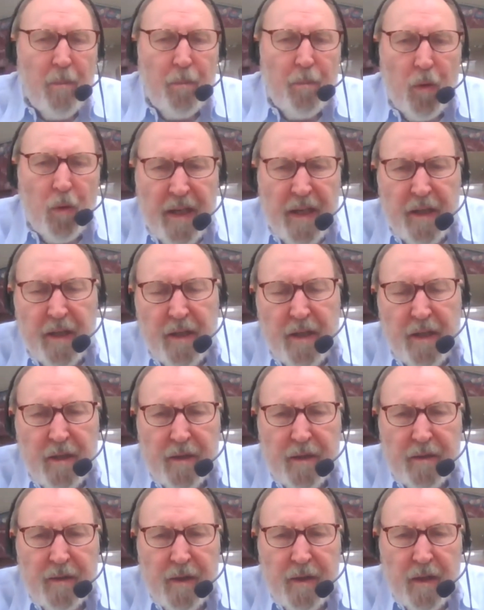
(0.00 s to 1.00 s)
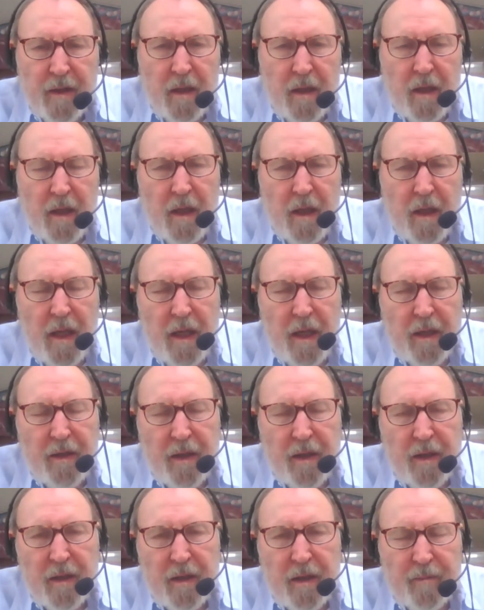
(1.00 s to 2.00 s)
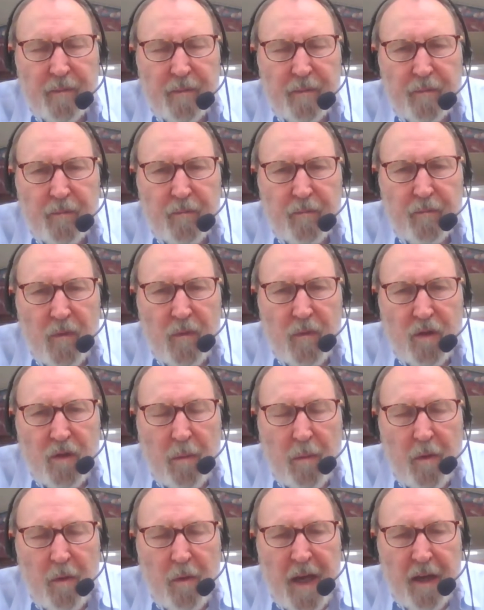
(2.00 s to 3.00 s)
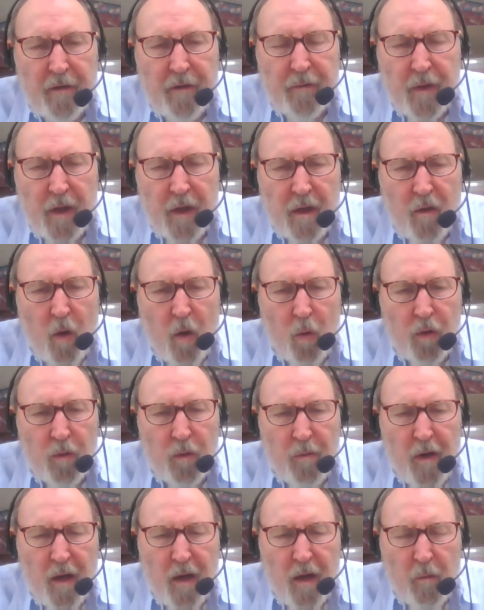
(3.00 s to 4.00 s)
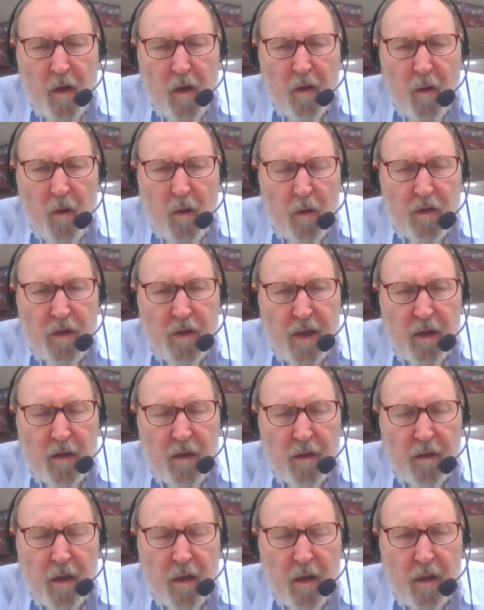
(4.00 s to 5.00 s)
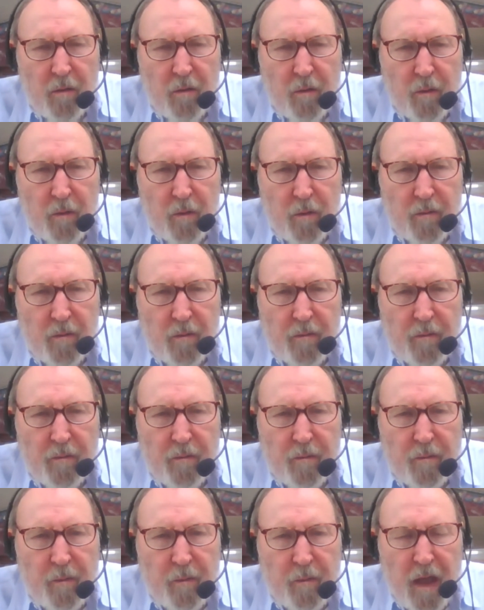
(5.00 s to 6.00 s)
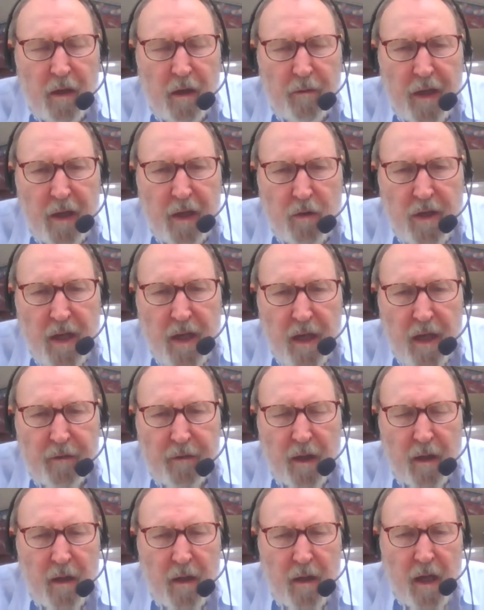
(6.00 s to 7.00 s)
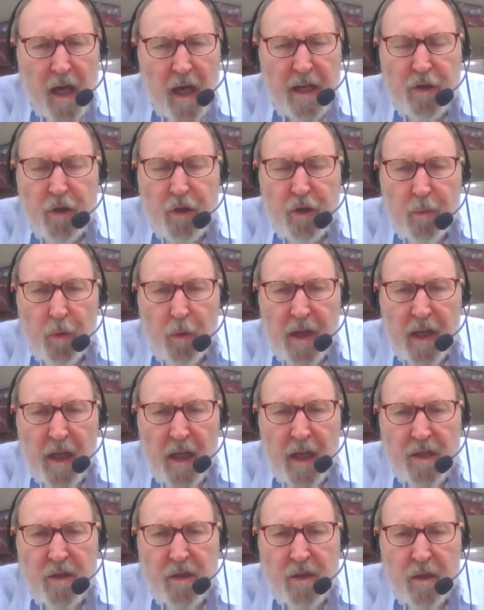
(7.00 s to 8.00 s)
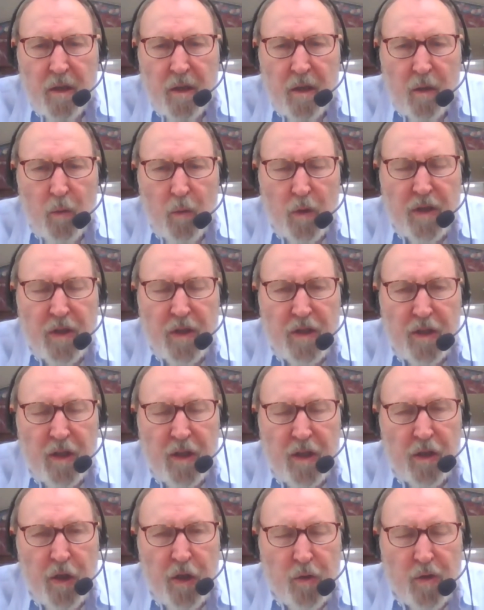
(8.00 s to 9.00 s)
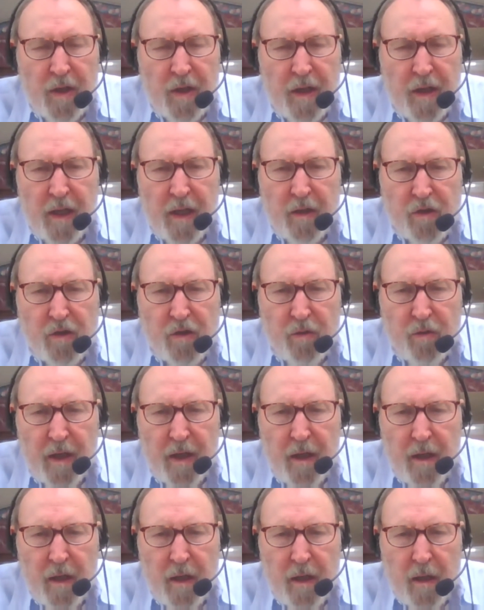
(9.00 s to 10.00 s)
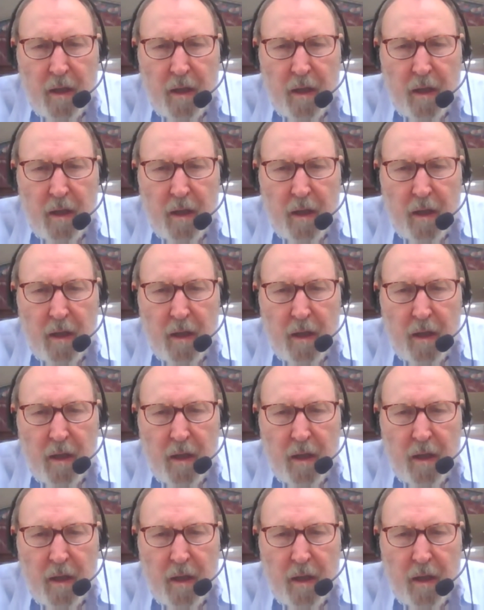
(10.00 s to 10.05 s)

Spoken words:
operated, and some of them have the older solenoid elevators have ice cube relays, which they still use in the industry.